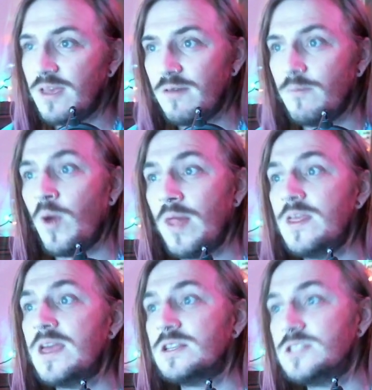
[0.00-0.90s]
when
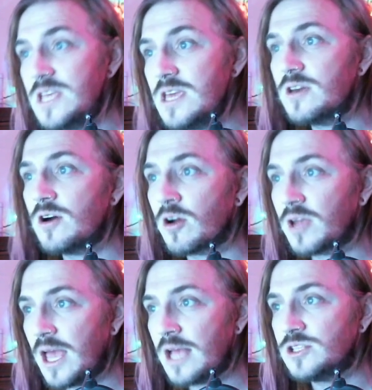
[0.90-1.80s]
the antique
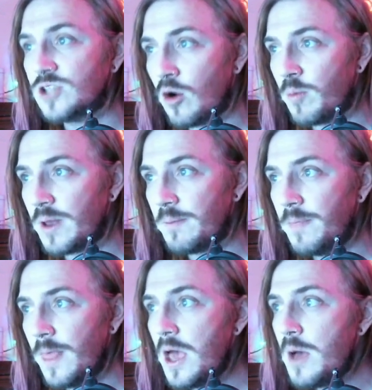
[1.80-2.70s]
arcades open,
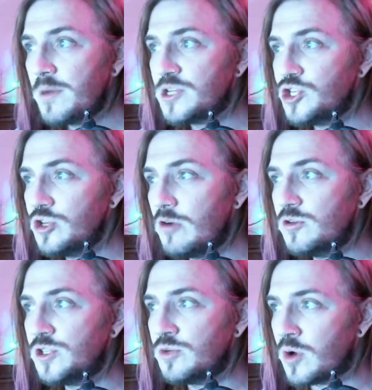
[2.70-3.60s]
but she
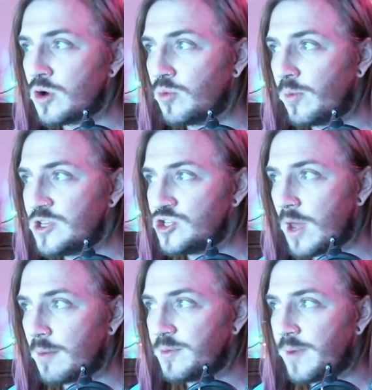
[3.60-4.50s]
knows the road will be
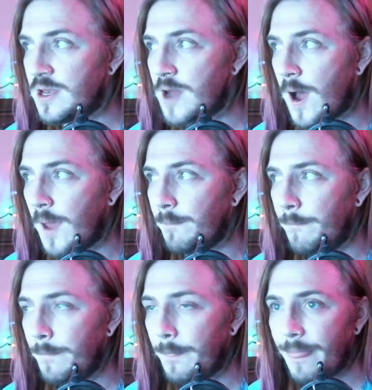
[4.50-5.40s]
jammed by 9.
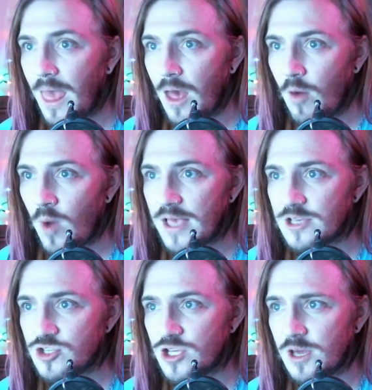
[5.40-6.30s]
Why
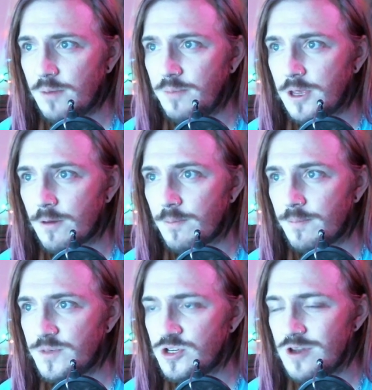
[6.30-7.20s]
has she come here?
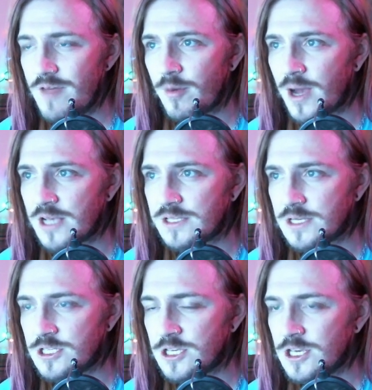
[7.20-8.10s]
She never buys
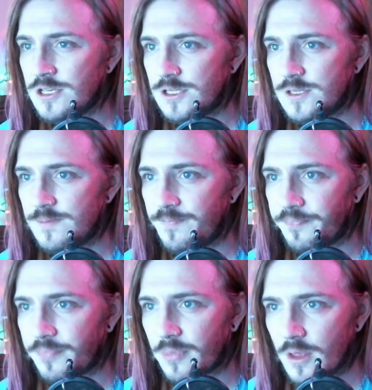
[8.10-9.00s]
antiques.
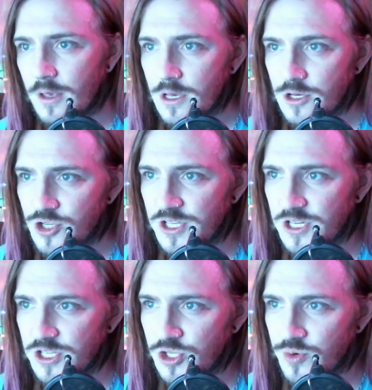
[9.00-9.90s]
She's in
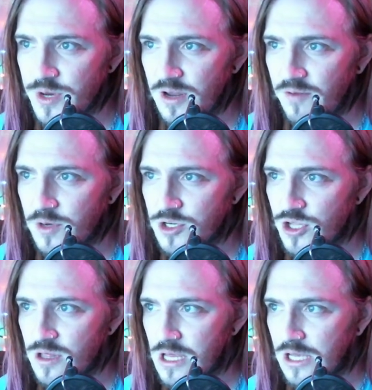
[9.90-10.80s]
a street of what
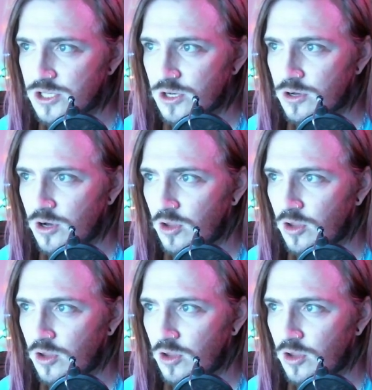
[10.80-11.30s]
she thinks are called